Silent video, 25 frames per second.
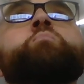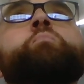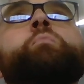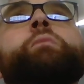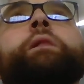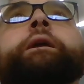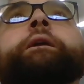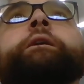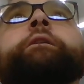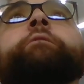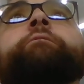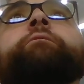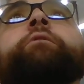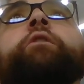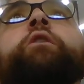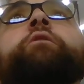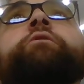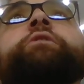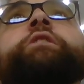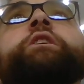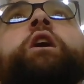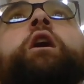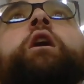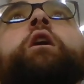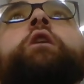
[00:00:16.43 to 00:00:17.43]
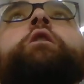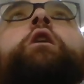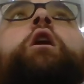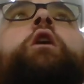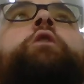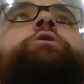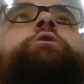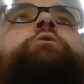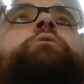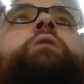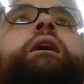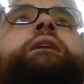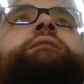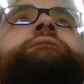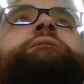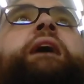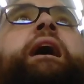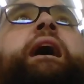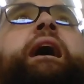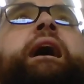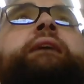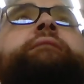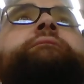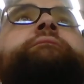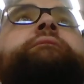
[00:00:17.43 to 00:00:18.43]
and involved the unauthorized
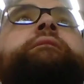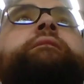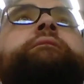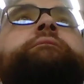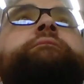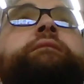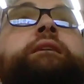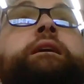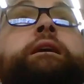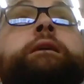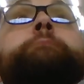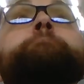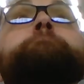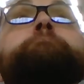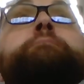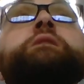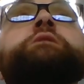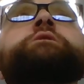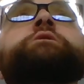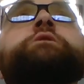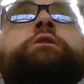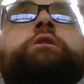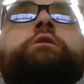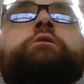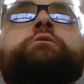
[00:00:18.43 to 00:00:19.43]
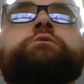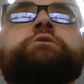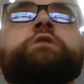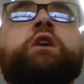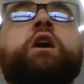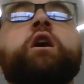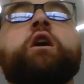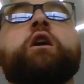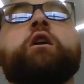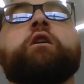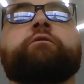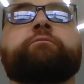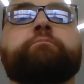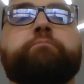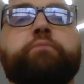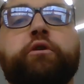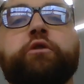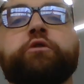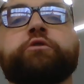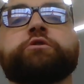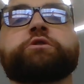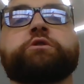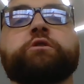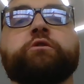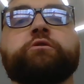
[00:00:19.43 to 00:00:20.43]
access and misuse of
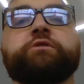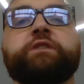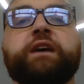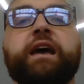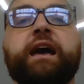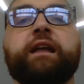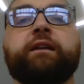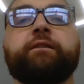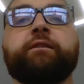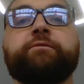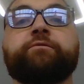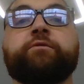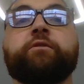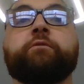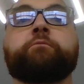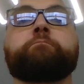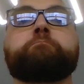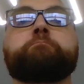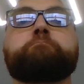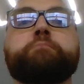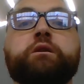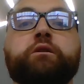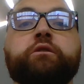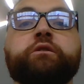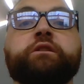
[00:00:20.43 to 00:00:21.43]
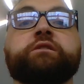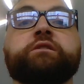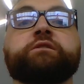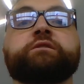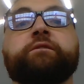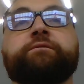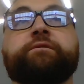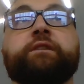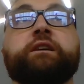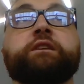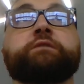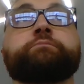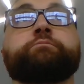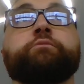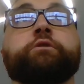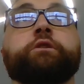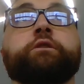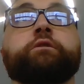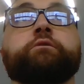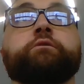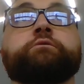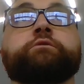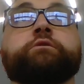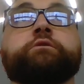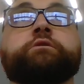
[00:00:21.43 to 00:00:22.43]
personal data from millions of Facebook
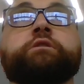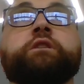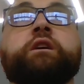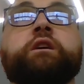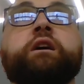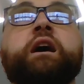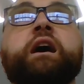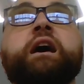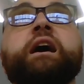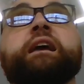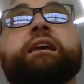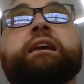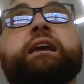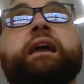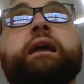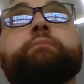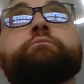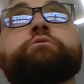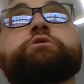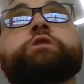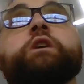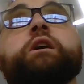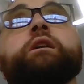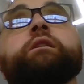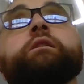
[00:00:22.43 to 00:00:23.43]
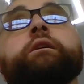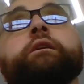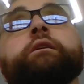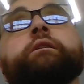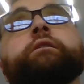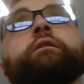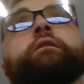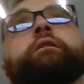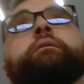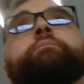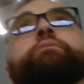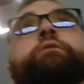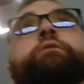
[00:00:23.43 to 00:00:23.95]
users. Cambridge Analytica, a